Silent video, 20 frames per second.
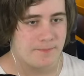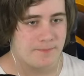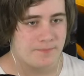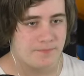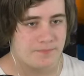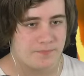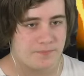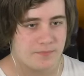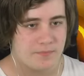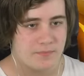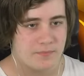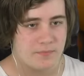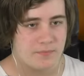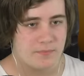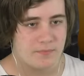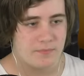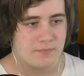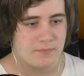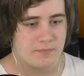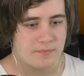
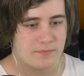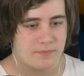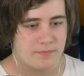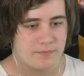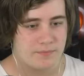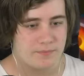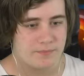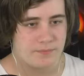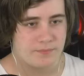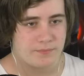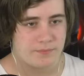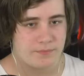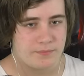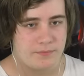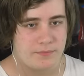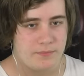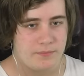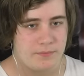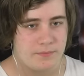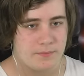
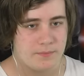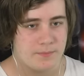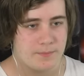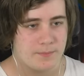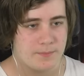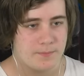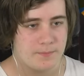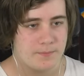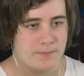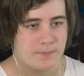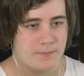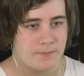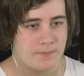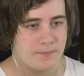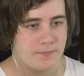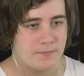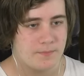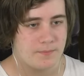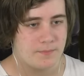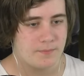
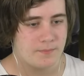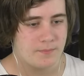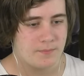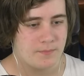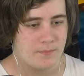Nothing is said.